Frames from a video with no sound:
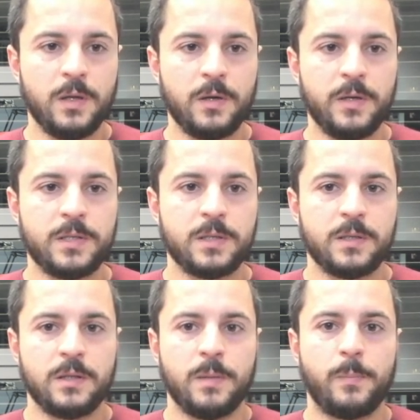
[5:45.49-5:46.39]
Here
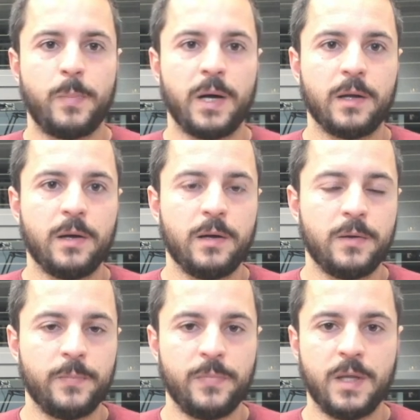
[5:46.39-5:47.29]
is the pack
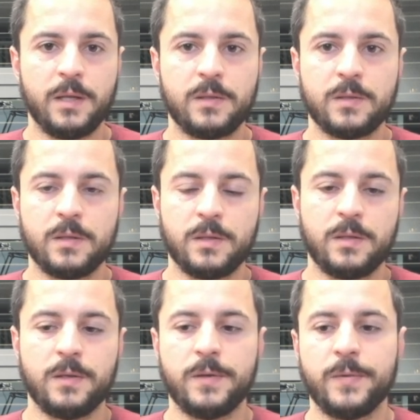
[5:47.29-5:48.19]
that
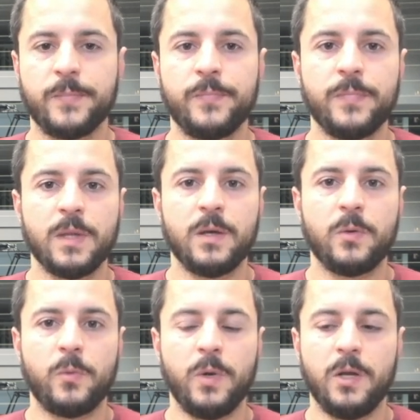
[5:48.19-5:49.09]

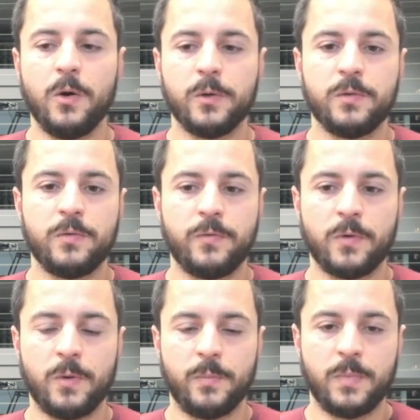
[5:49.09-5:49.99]
we got
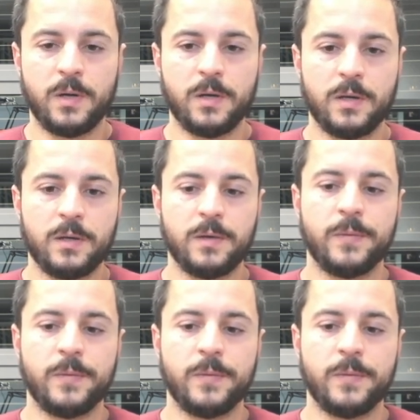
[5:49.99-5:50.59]
from